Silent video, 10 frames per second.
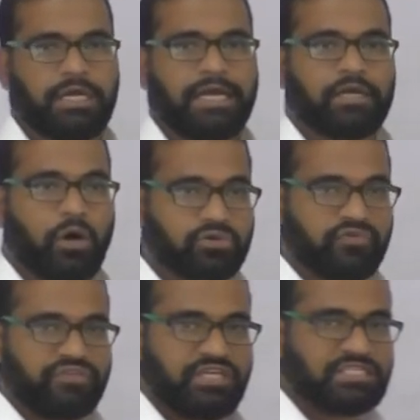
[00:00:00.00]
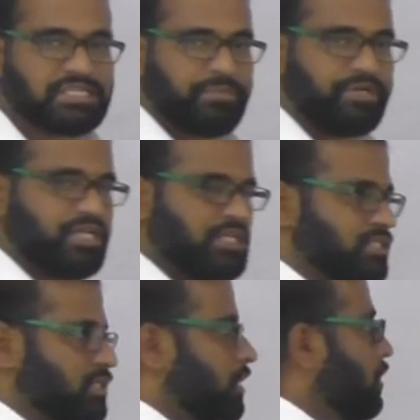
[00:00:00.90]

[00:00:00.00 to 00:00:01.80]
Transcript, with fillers: and out of these committees,